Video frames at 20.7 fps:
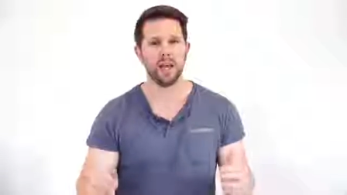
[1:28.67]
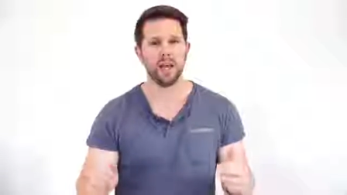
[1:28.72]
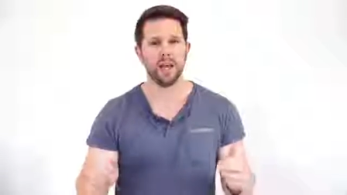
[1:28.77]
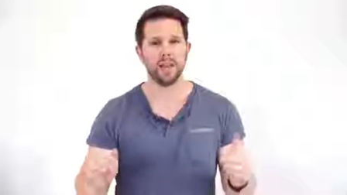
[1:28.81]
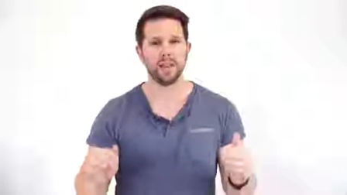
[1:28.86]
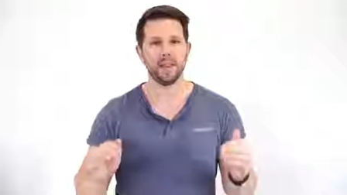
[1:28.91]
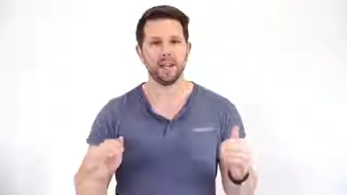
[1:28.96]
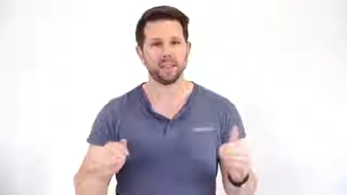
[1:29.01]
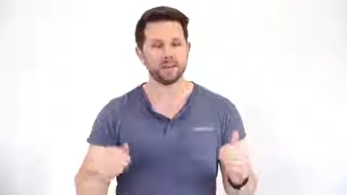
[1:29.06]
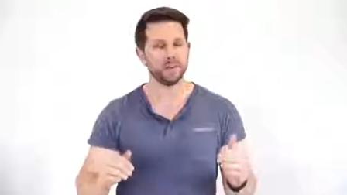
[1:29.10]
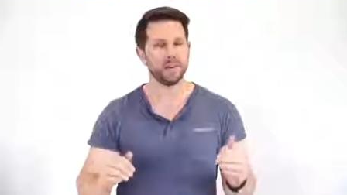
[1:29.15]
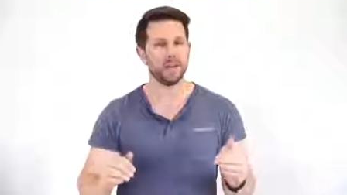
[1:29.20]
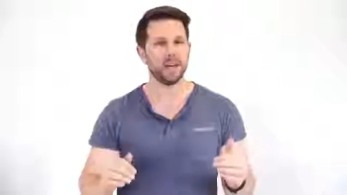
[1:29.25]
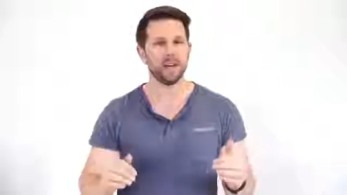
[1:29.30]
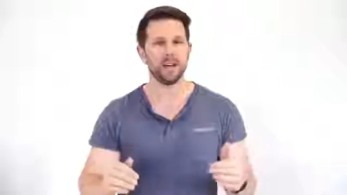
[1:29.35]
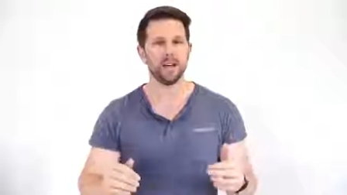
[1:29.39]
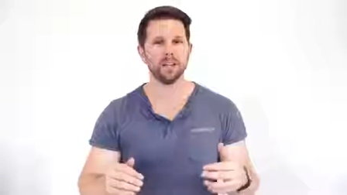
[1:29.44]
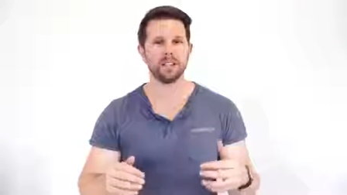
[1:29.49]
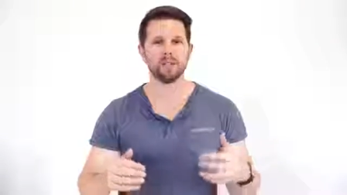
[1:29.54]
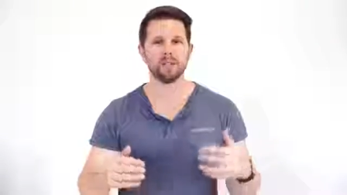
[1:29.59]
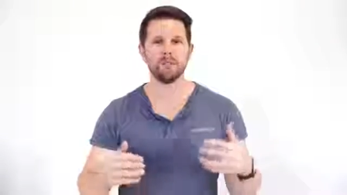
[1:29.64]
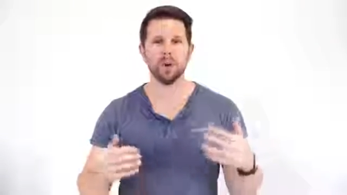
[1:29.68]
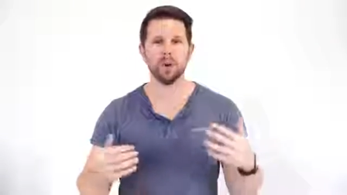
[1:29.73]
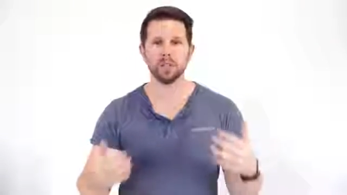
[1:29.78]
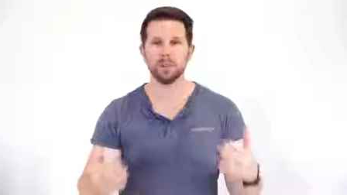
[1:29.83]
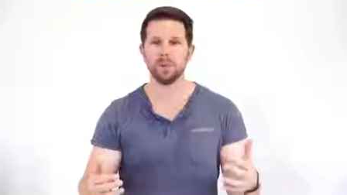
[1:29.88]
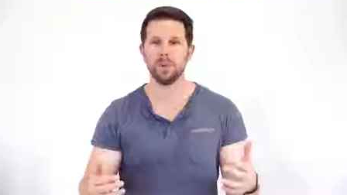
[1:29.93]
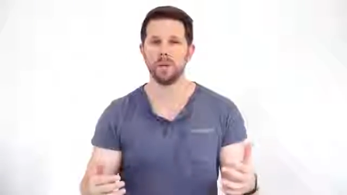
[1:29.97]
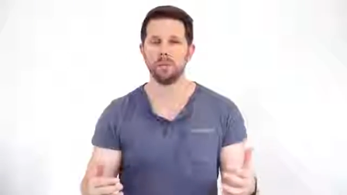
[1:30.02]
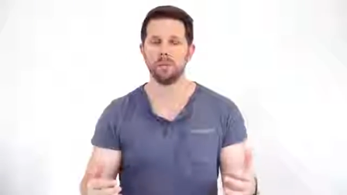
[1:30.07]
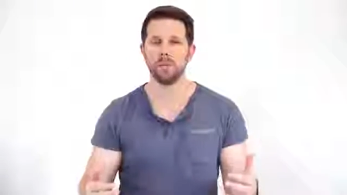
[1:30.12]
And that's because
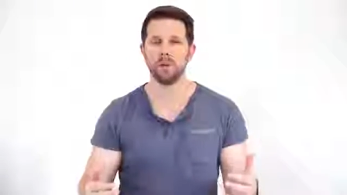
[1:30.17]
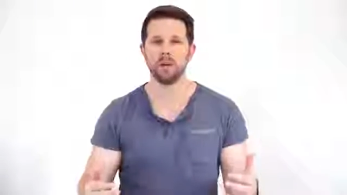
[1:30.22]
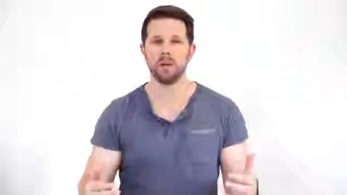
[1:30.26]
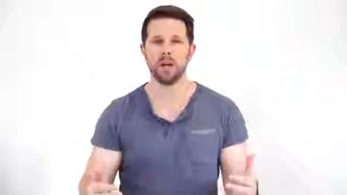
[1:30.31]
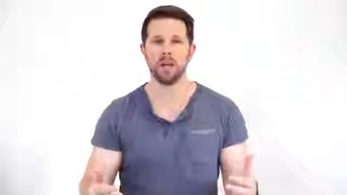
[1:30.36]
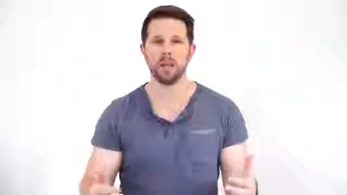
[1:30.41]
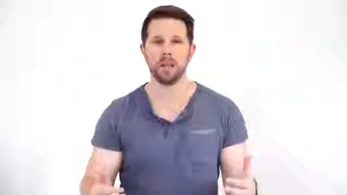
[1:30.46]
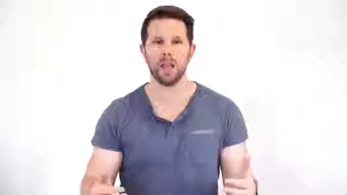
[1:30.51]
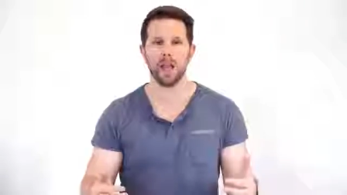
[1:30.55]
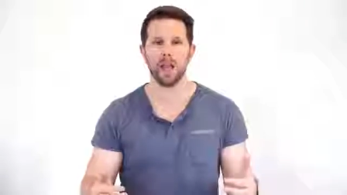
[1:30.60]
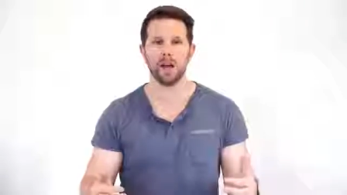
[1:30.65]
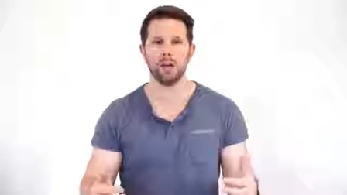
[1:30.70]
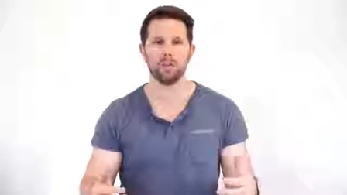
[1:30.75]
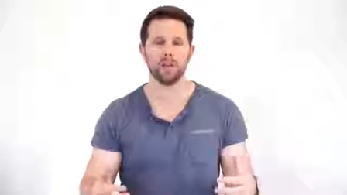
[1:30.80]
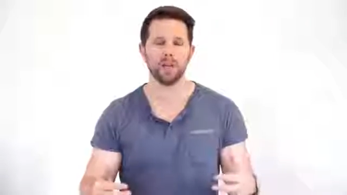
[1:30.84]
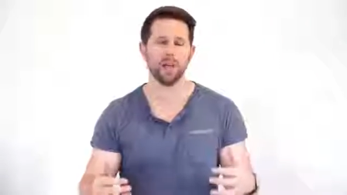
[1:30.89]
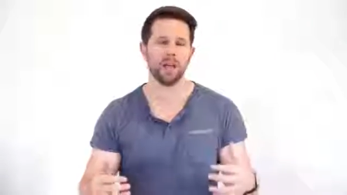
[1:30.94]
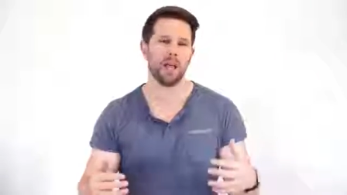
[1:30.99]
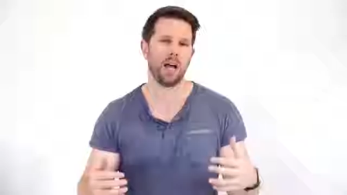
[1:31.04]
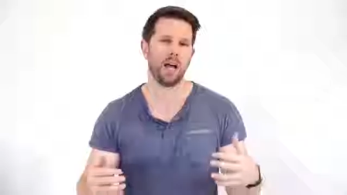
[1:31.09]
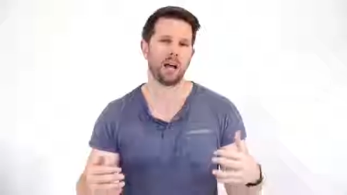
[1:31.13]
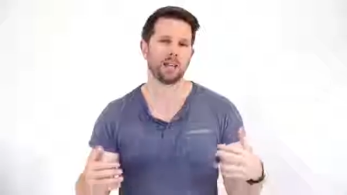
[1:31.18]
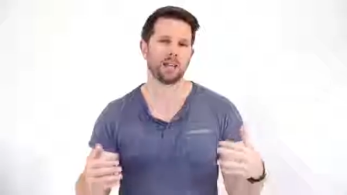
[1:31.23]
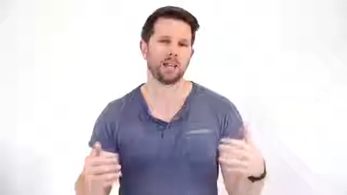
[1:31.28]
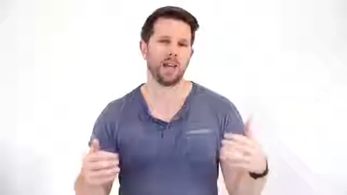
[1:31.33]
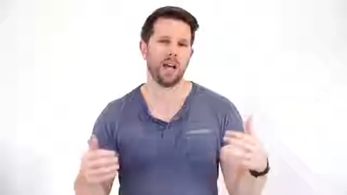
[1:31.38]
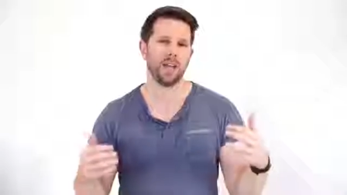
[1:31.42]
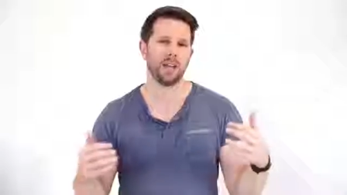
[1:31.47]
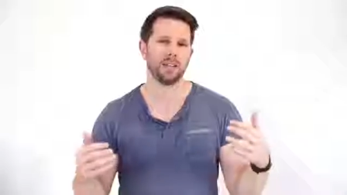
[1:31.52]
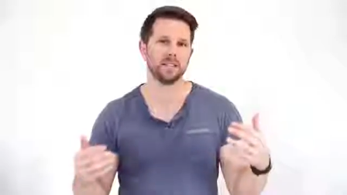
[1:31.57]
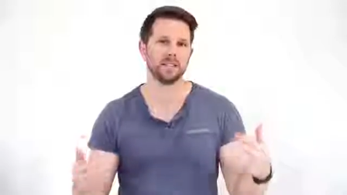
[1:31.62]
most people in LA realize
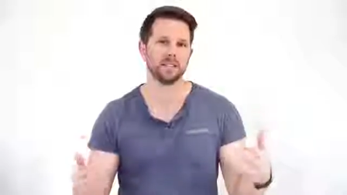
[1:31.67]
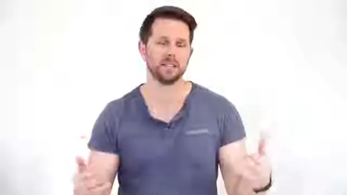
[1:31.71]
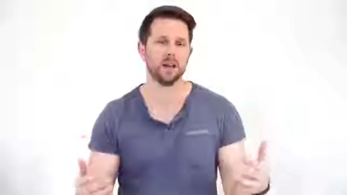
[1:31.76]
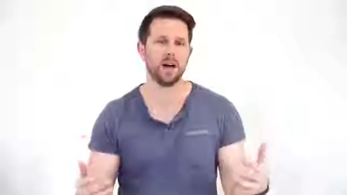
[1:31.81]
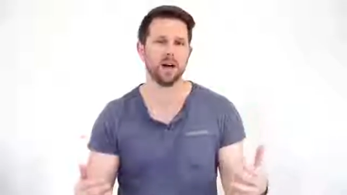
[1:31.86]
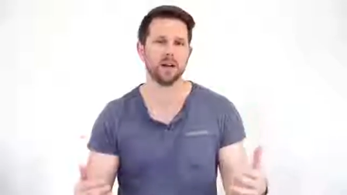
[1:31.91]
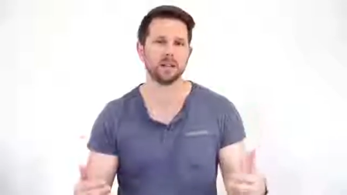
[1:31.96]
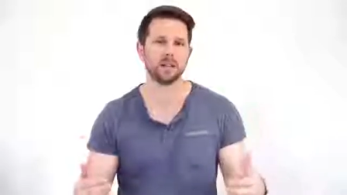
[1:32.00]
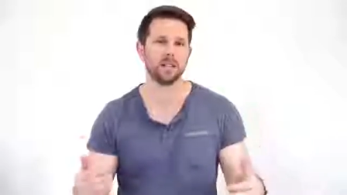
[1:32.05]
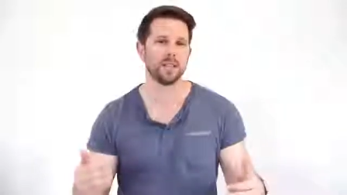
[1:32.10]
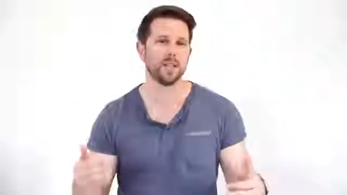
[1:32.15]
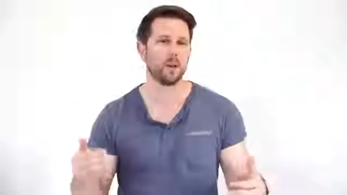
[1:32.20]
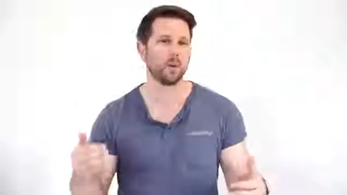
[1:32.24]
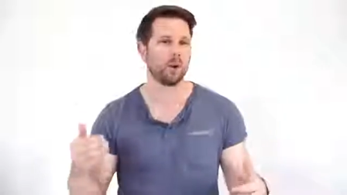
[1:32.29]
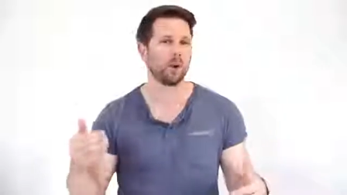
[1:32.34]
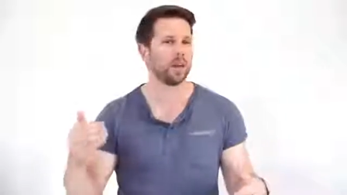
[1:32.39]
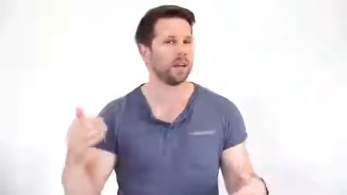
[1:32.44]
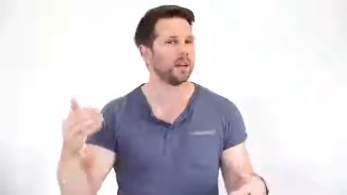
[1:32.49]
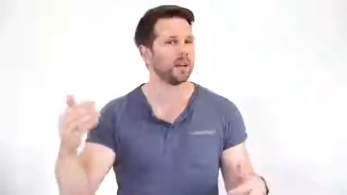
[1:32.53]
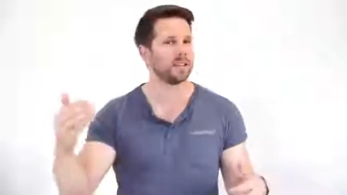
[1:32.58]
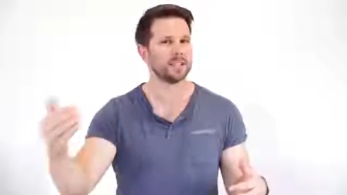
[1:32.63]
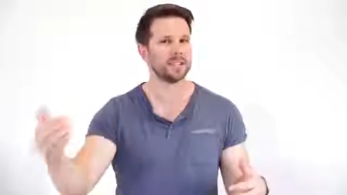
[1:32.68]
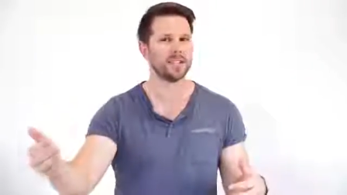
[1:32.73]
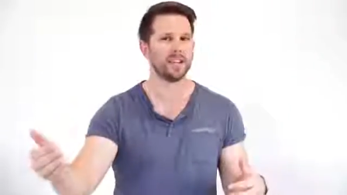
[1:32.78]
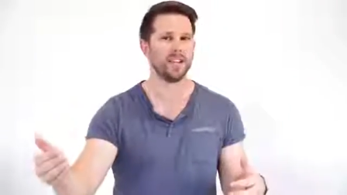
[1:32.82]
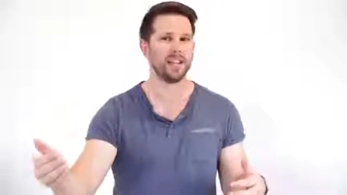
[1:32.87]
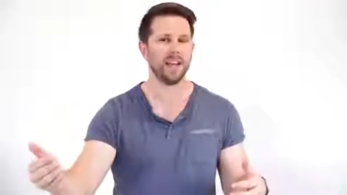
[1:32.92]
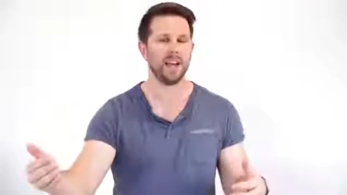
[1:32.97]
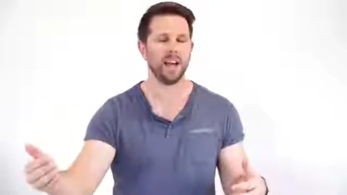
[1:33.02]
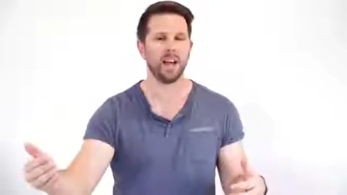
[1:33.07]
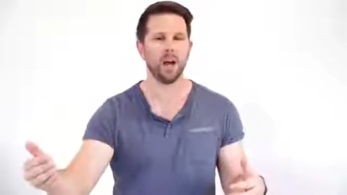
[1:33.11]
that it sucks and they want to get to
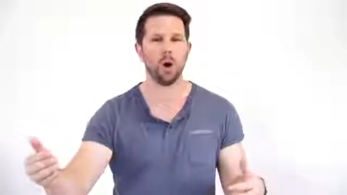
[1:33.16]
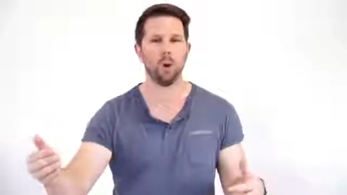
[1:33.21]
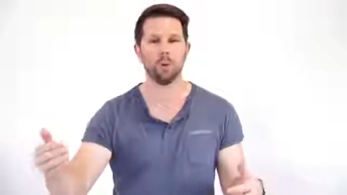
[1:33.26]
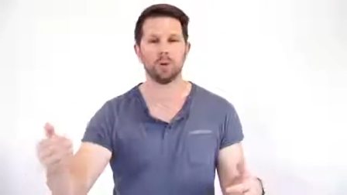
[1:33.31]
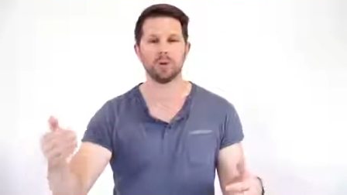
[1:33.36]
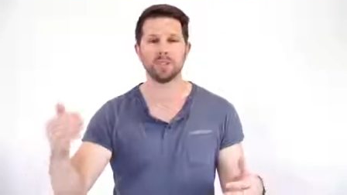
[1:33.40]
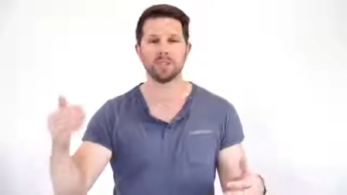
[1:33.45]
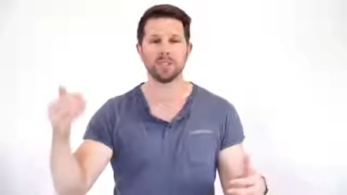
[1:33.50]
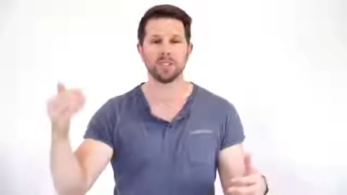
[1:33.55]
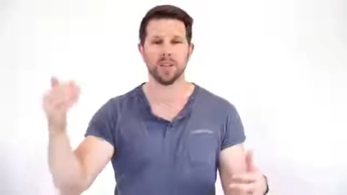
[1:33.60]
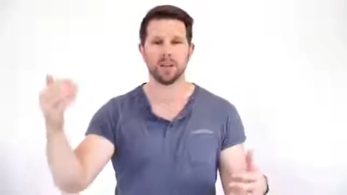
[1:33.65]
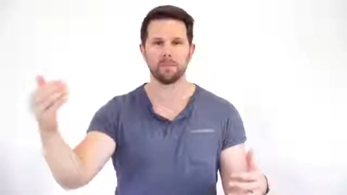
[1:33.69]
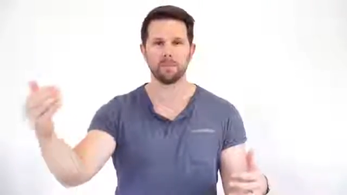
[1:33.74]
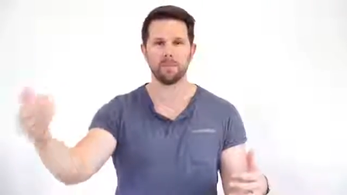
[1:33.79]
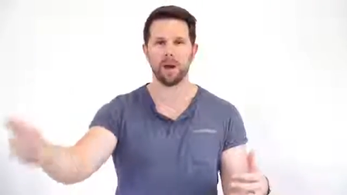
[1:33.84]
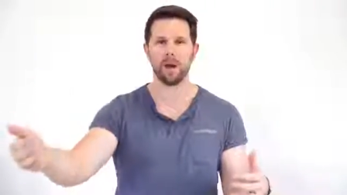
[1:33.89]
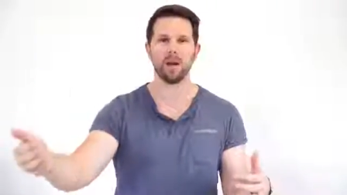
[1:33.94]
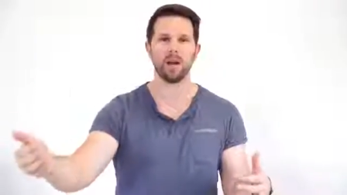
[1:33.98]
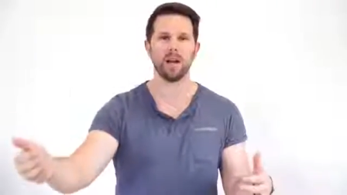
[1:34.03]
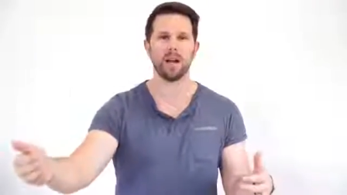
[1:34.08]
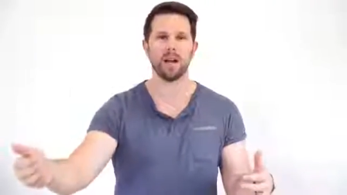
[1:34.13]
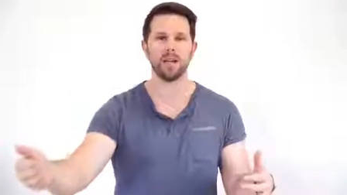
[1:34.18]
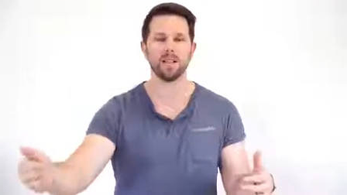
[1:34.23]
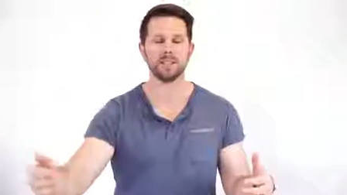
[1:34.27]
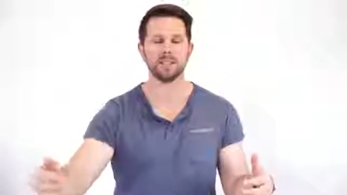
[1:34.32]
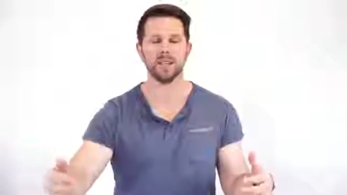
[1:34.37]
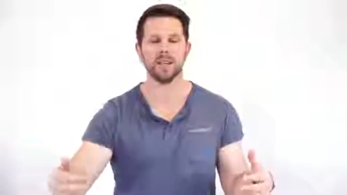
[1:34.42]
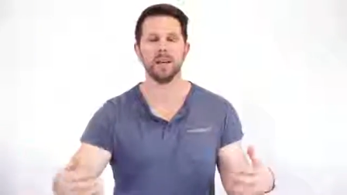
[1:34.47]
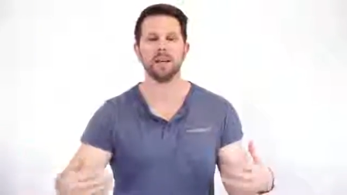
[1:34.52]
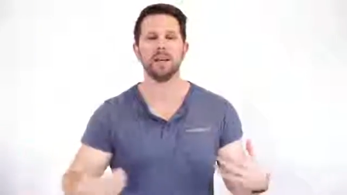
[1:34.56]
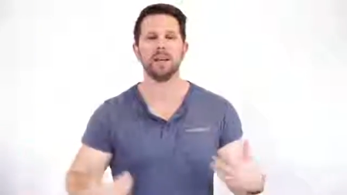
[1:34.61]
San Diego, which is like
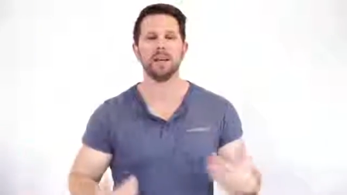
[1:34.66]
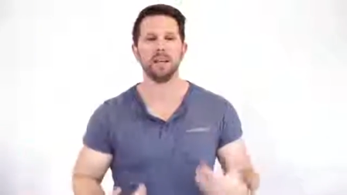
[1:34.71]
paradise.